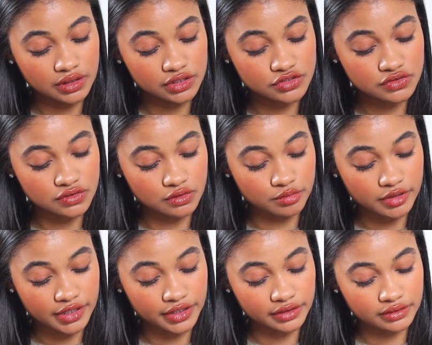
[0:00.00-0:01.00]
It's so bright.
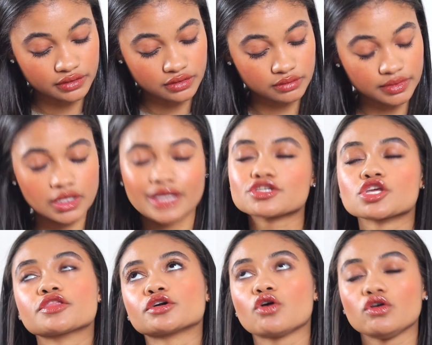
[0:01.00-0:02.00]
Actually,
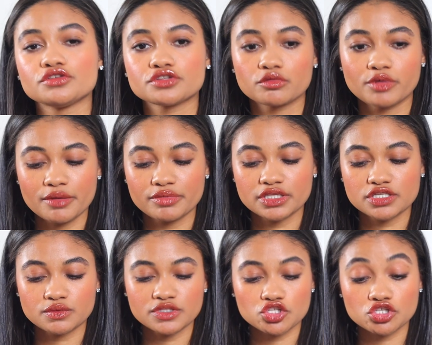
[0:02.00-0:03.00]
they're all so bright, but
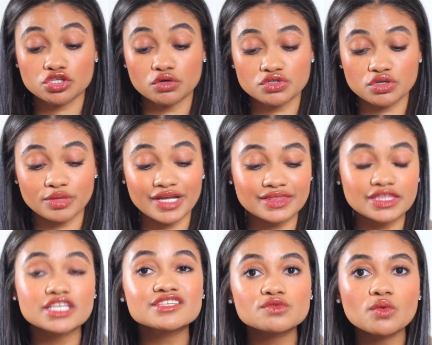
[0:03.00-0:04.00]
this one's so, so bright.
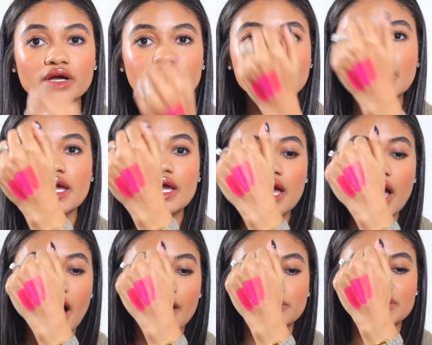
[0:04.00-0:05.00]
This one,
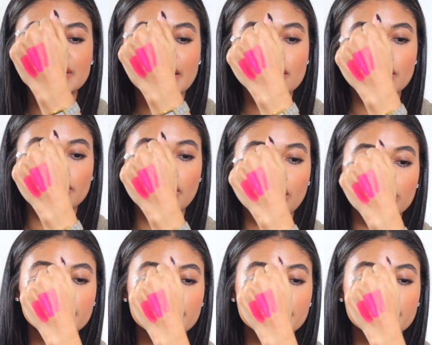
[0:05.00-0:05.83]
I would say of all